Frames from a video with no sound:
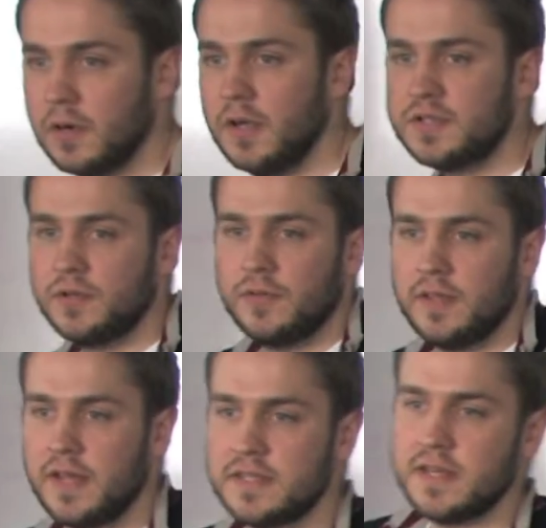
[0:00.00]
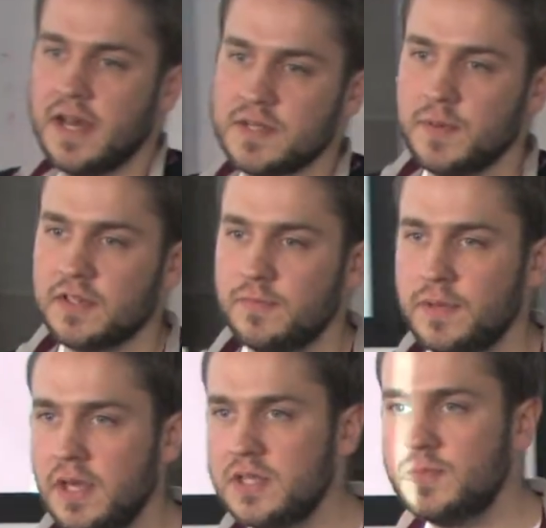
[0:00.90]
All right, so that's an aspect of
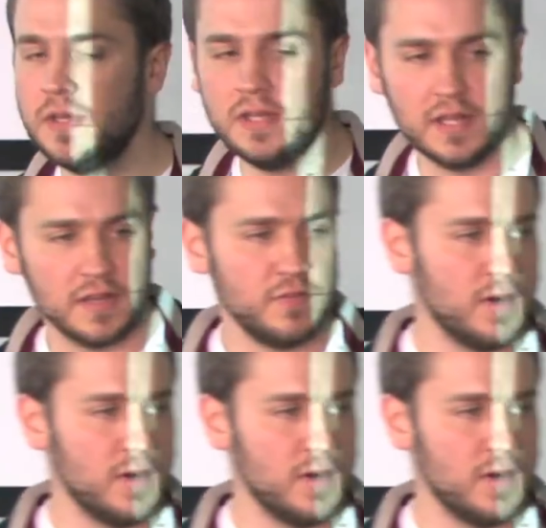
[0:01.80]
PHP. Like if